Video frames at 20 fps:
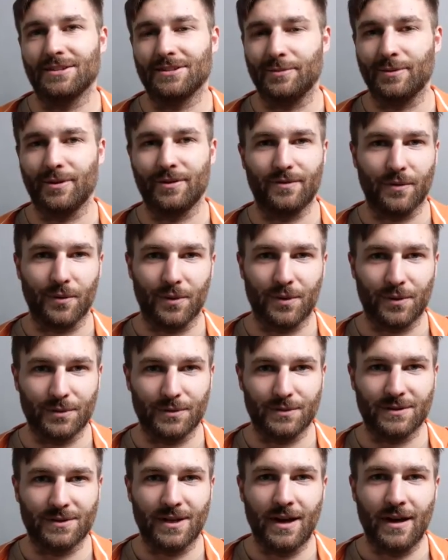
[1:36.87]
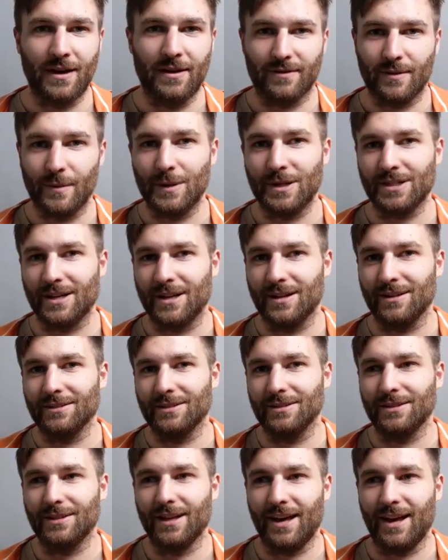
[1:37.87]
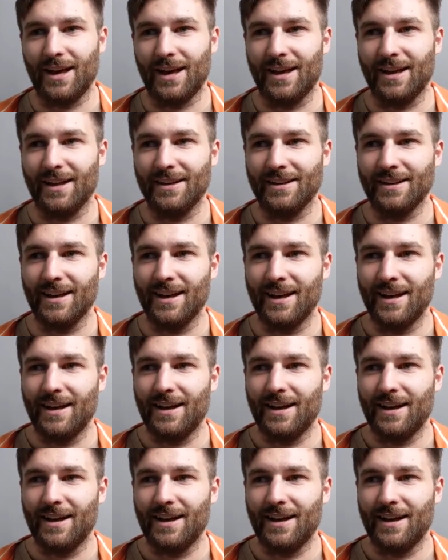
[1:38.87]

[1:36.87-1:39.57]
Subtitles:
show me photos from her childhood, and